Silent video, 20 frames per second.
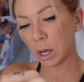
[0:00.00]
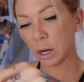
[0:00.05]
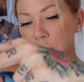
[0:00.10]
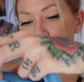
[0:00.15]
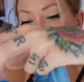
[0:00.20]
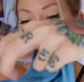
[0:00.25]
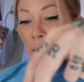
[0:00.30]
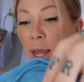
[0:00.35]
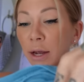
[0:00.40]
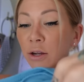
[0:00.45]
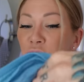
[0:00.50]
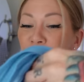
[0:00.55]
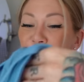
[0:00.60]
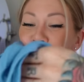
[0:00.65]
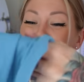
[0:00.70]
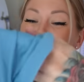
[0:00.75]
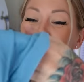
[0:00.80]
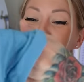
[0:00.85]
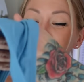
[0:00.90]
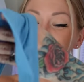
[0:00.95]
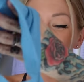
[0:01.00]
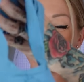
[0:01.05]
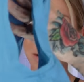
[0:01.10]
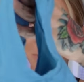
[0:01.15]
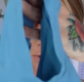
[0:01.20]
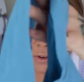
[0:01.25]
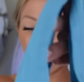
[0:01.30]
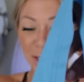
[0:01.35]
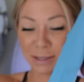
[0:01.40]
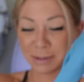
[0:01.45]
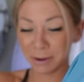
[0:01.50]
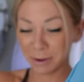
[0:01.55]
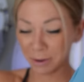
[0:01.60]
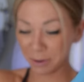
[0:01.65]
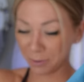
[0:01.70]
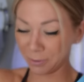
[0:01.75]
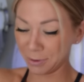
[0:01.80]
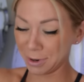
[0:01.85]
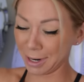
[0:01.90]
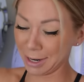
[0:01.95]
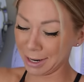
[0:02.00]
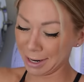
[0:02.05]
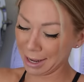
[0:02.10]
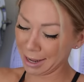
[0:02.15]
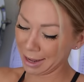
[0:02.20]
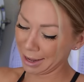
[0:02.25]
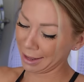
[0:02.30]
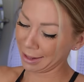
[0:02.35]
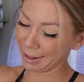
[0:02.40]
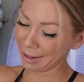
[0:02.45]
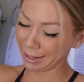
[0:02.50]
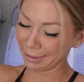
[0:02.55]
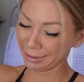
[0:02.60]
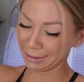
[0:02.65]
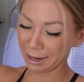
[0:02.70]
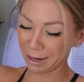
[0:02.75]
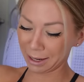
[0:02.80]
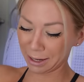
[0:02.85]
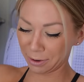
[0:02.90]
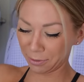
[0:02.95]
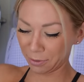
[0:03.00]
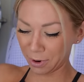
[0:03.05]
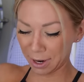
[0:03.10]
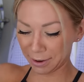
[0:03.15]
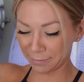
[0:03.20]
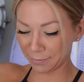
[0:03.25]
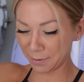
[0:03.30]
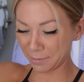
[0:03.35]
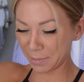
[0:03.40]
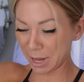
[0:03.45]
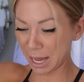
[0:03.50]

and an extra small top. Oh, that's not gonna work. That's not gonna work for